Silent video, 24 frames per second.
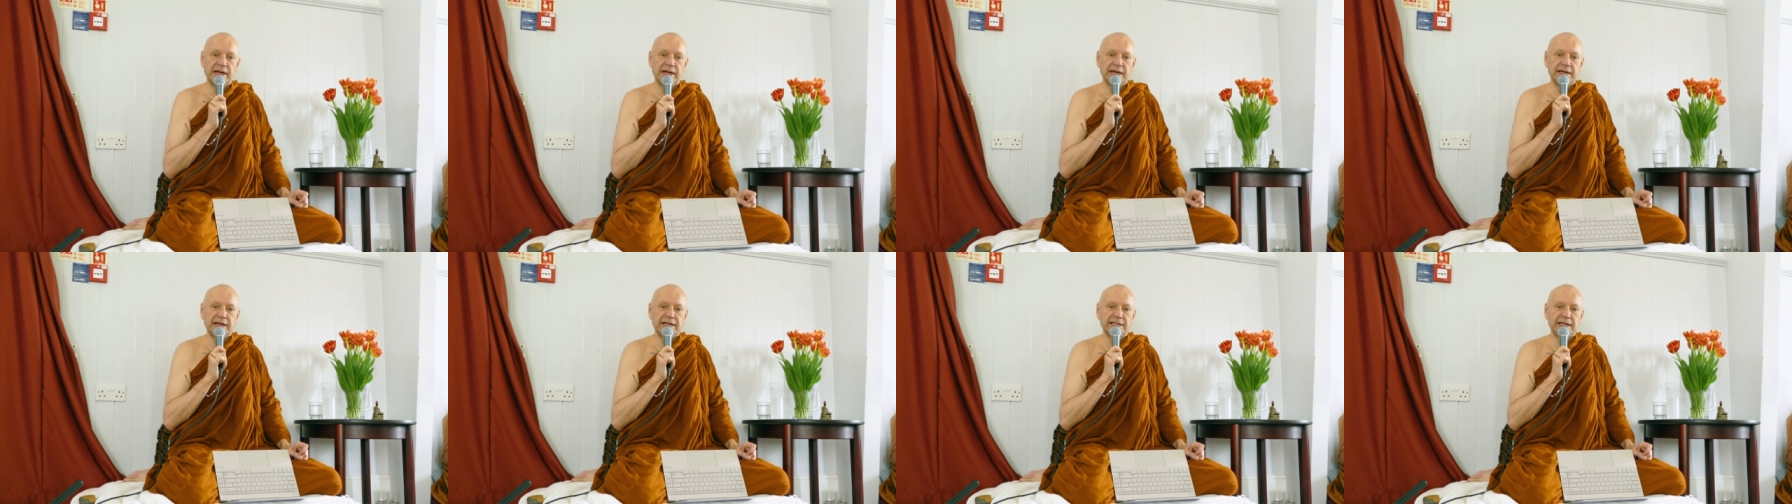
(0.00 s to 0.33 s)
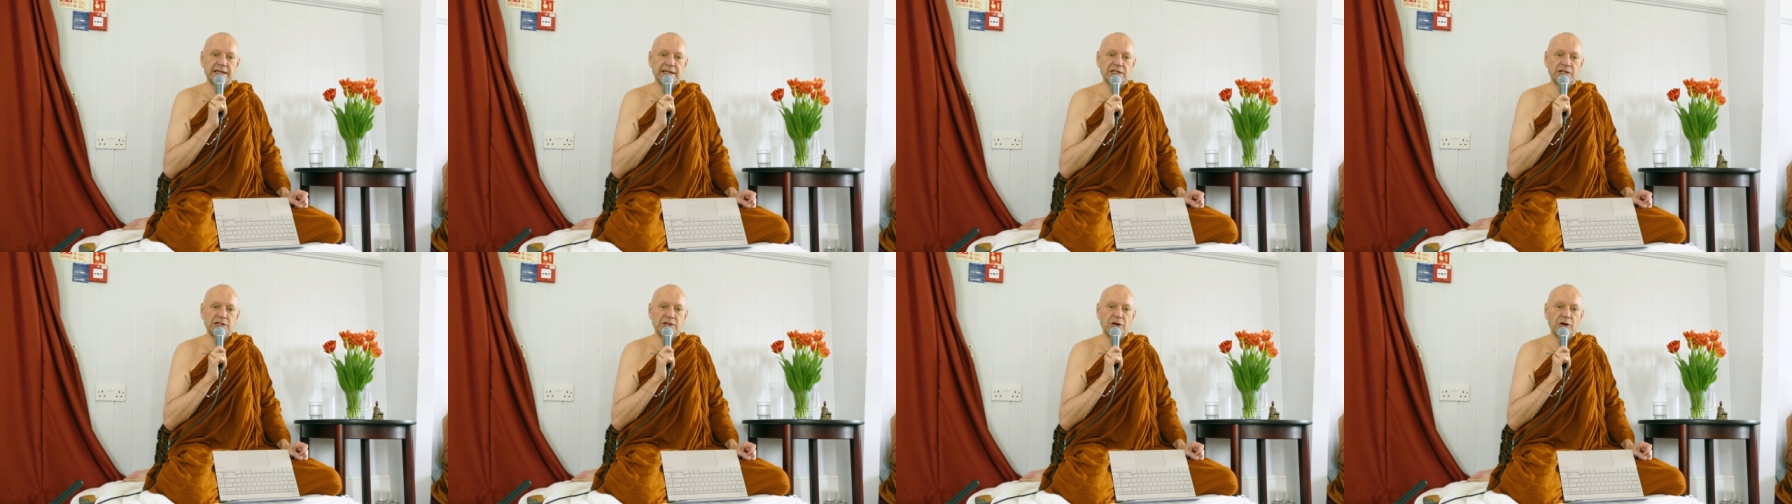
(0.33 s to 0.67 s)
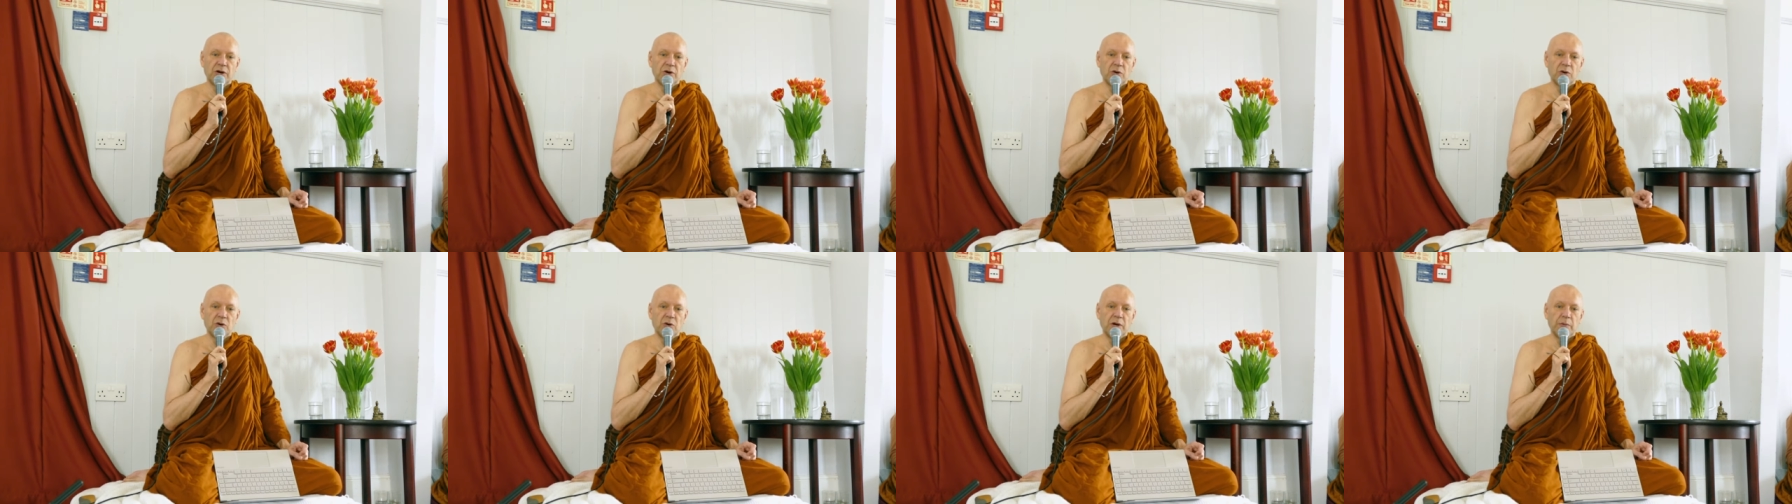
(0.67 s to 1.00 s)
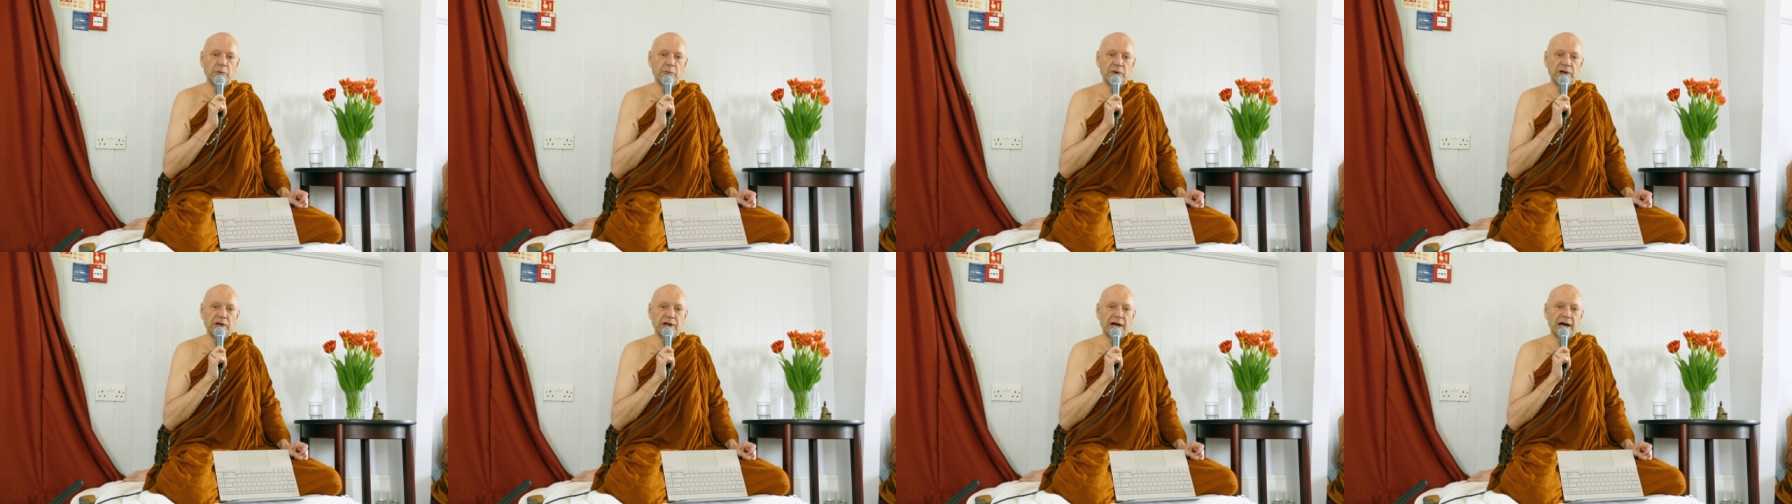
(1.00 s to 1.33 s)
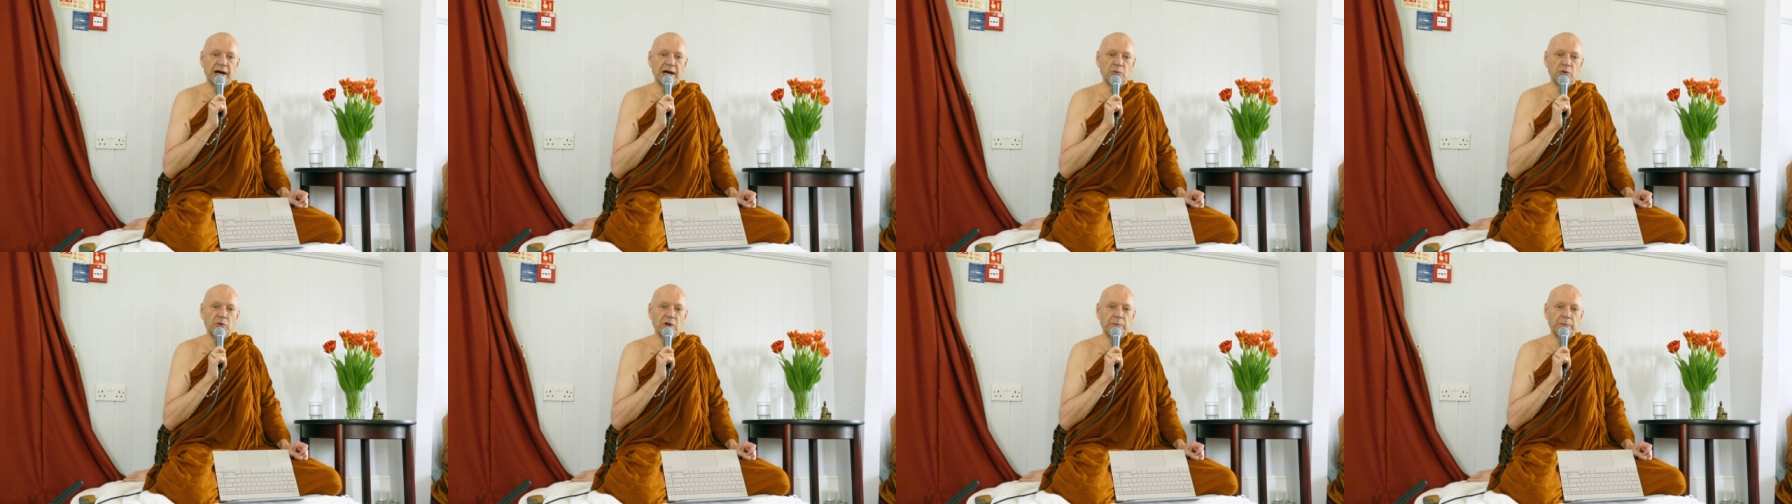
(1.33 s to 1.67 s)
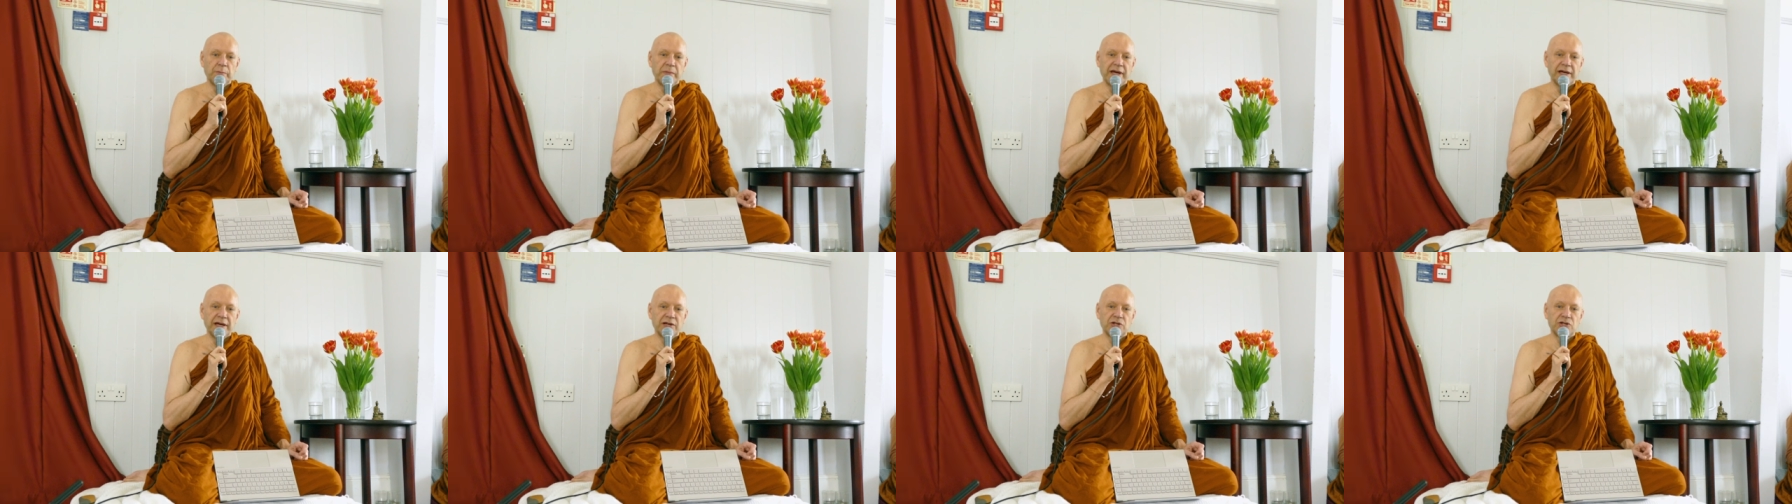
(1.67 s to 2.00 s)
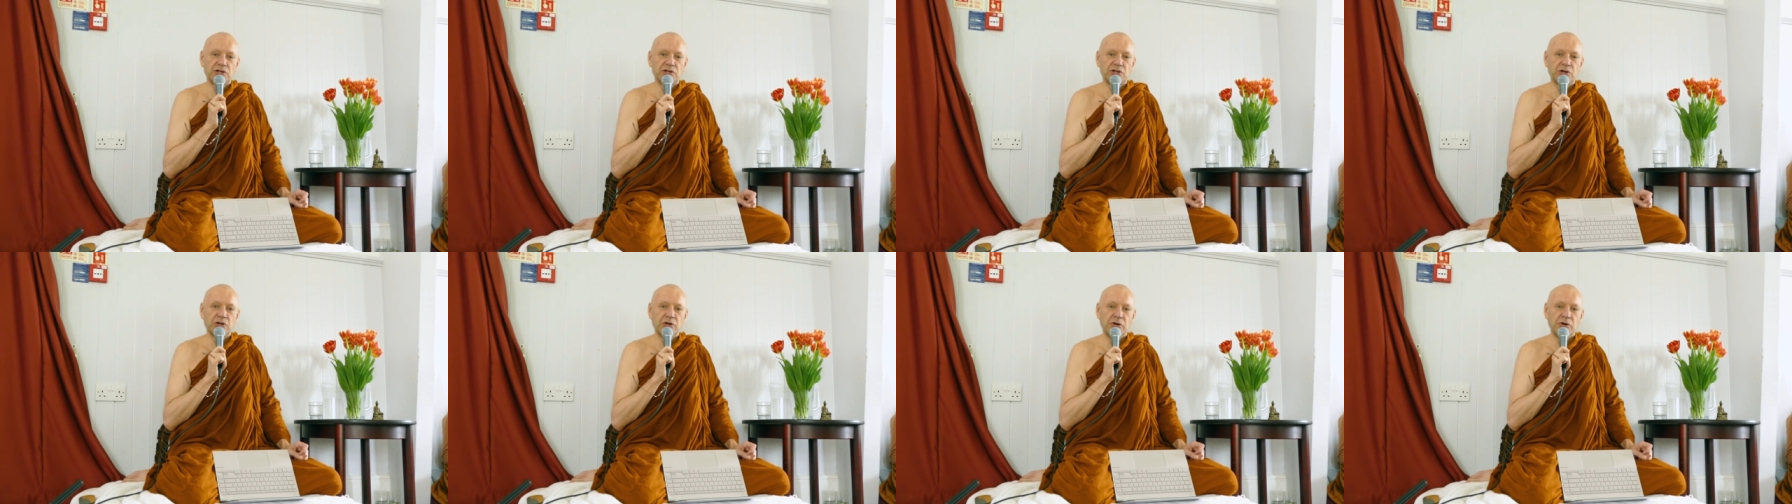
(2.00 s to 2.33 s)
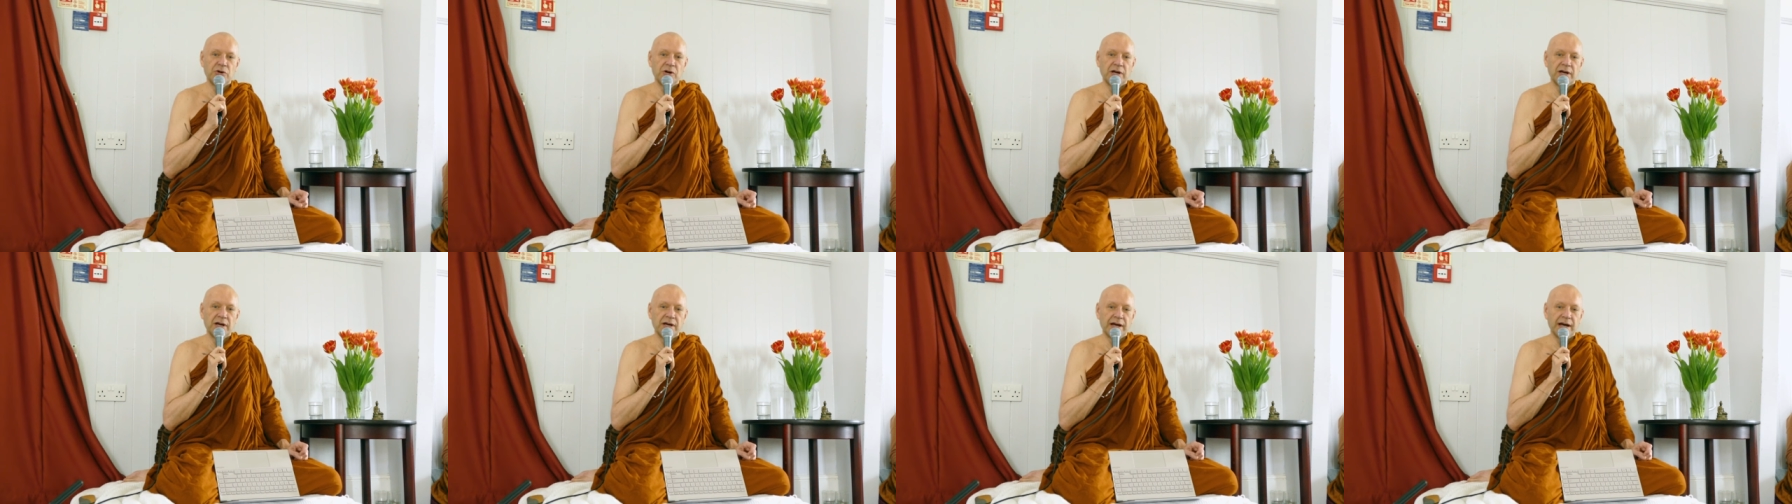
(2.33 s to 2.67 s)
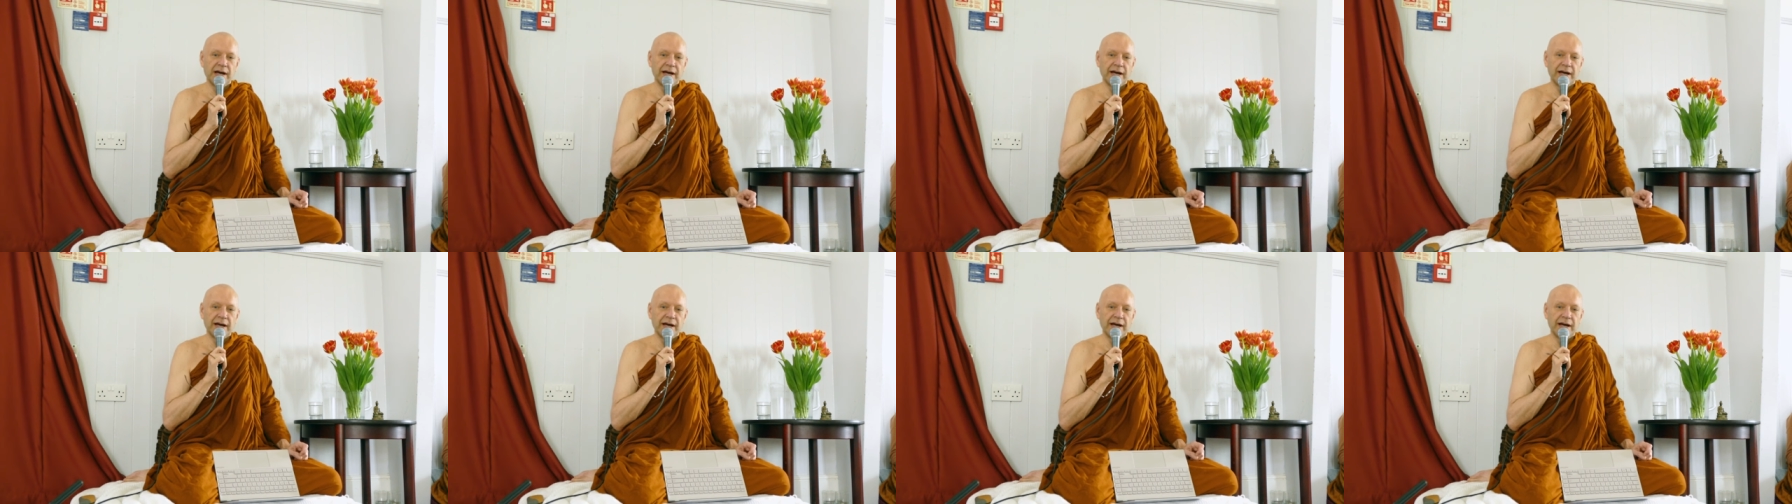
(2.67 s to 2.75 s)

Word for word: He says, No, but I will make sure